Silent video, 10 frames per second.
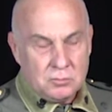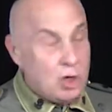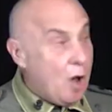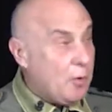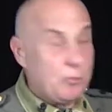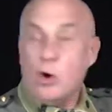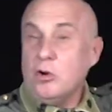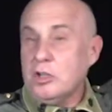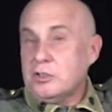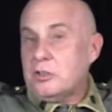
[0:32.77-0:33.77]
The noble
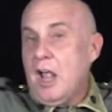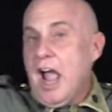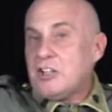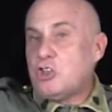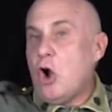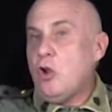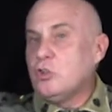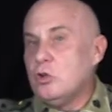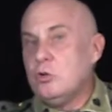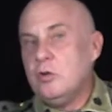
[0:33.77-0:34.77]
Brutus has
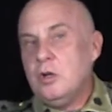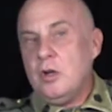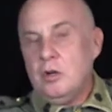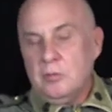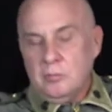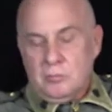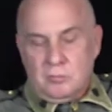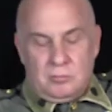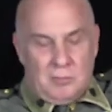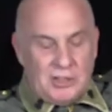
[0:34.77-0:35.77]
told you
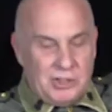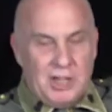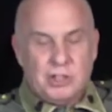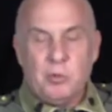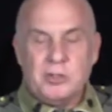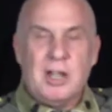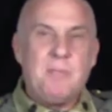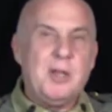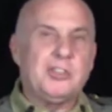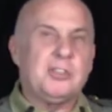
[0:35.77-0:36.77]
that Caesar was
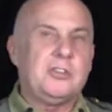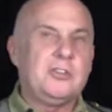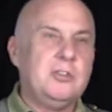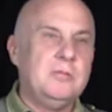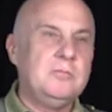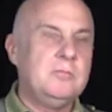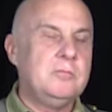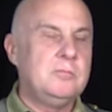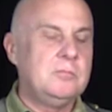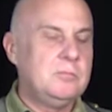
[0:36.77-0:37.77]
ambitious.
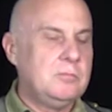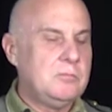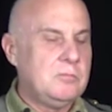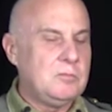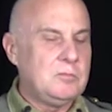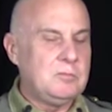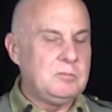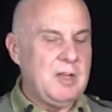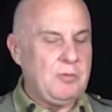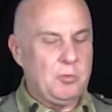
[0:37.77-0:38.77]

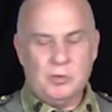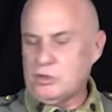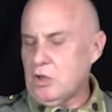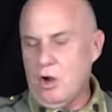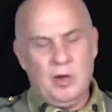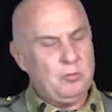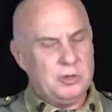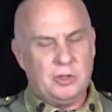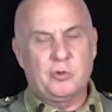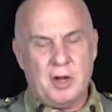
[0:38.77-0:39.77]
If it were so, it
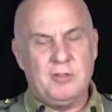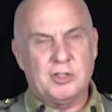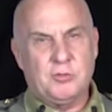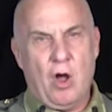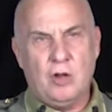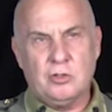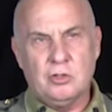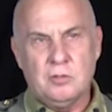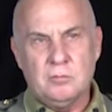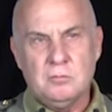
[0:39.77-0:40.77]
was a grievous
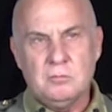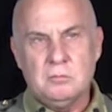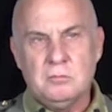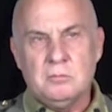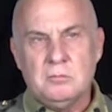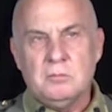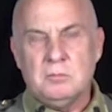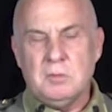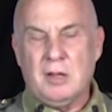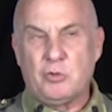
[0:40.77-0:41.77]
fault,
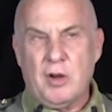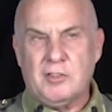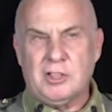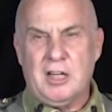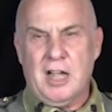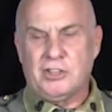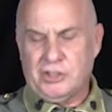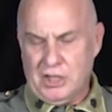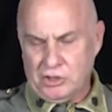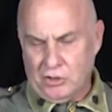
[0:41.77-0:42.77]
and grievously
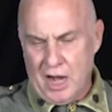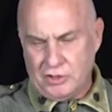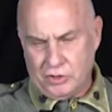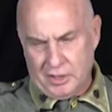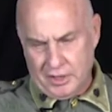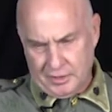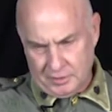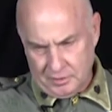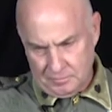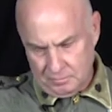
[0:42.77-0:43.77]
has Caesar answered it.